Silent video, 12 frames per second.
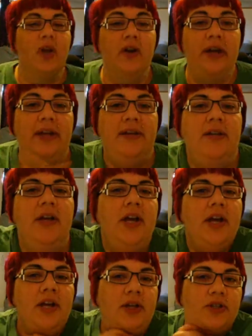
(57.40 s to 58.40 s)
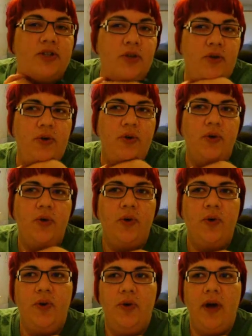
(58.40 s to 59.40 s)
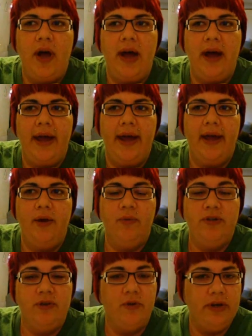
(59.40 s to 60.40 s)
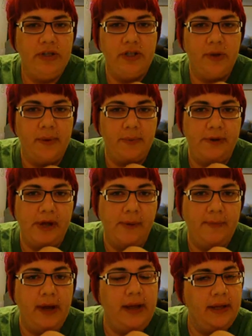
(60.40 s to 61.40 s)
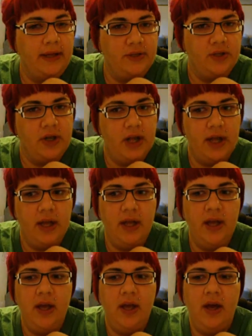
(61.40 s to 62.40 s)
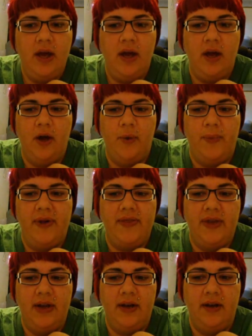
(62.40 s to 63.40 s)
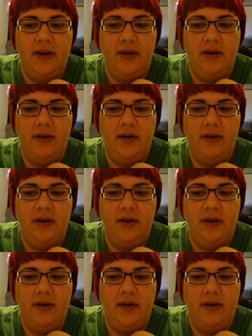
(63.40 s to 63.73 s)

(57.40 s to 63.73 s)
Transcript: Okay, so I was going to start my pre-op diet yesterday, um, but then